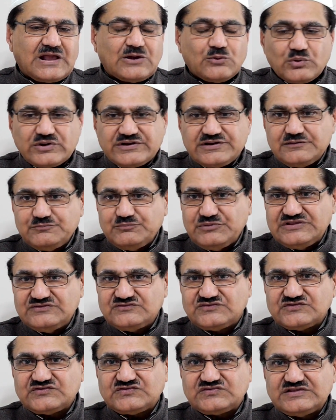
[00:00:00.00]
What it
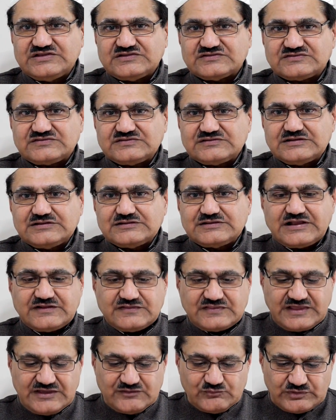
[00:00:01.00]
means is this,
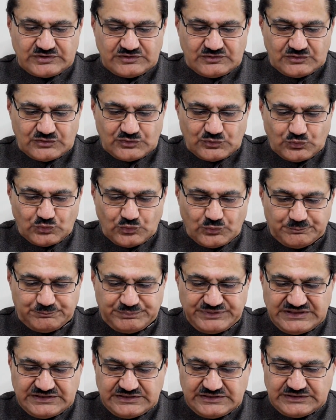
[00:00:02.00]
that they were
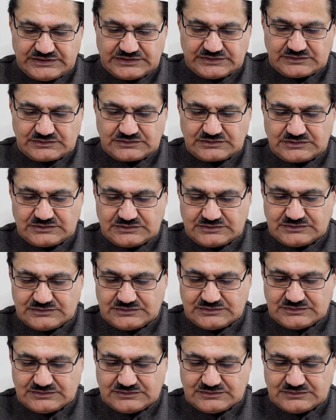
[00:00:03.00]
obedient
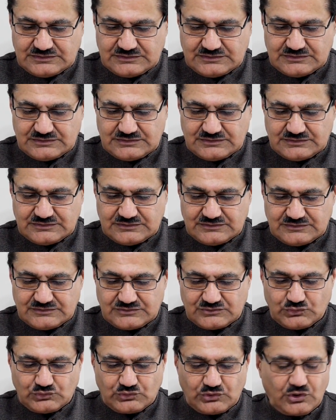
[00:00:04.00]

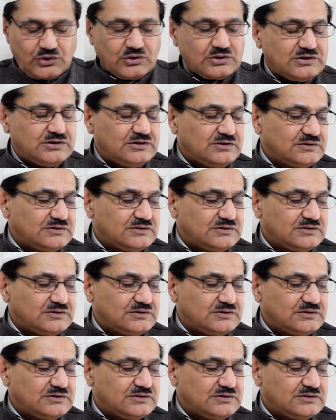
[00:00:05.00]
to God.